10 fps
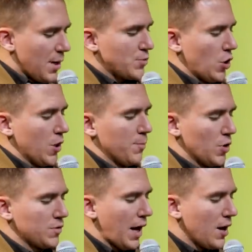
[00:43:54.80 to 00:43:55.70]
up to her
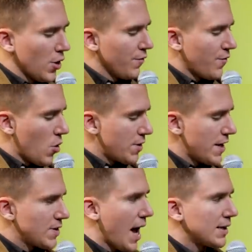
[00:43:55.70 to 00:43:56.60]
birthday, her phone
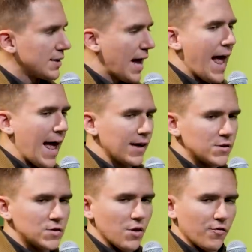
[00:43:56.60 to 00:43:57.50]
has gotten
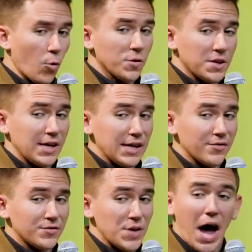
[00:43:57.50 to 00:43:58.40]
ads for the
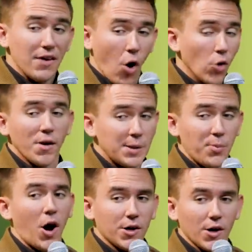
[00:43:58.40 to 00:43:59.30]
gift I've already
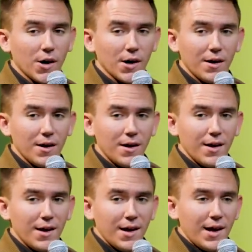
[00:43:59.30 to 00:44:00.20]
bought her.
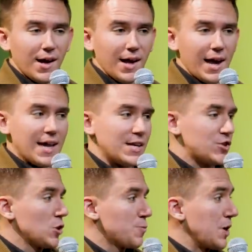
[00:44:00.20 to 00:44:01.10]
And it's
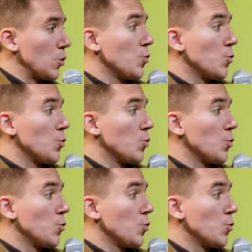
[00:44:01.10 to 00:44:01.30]
just been a